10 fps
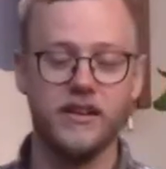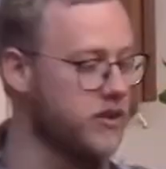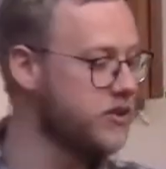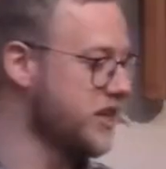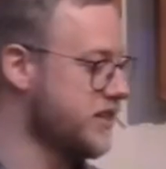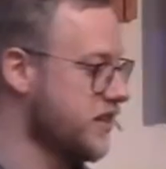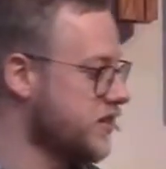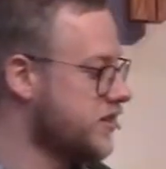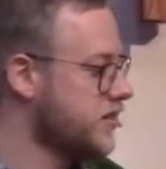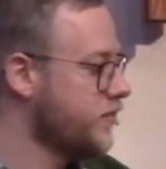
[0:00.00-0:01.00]
know
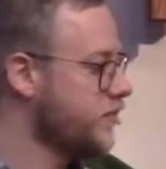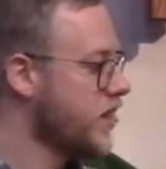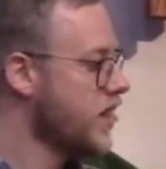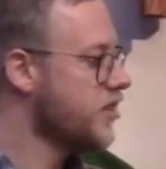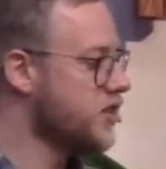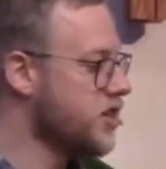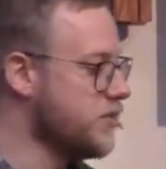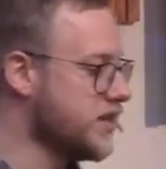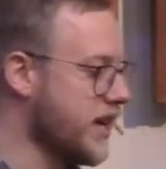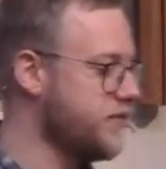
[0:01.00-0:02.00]
Jesus, that she
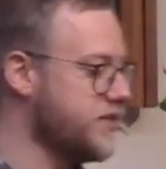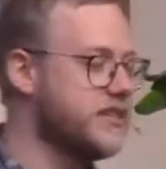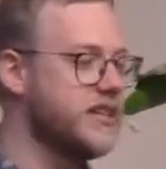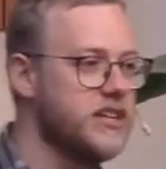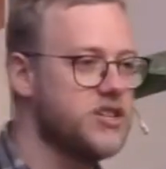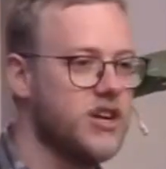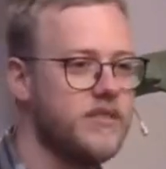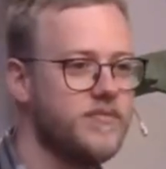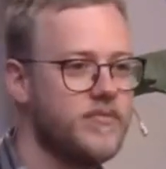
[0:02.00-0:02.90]
was a gifted teacher,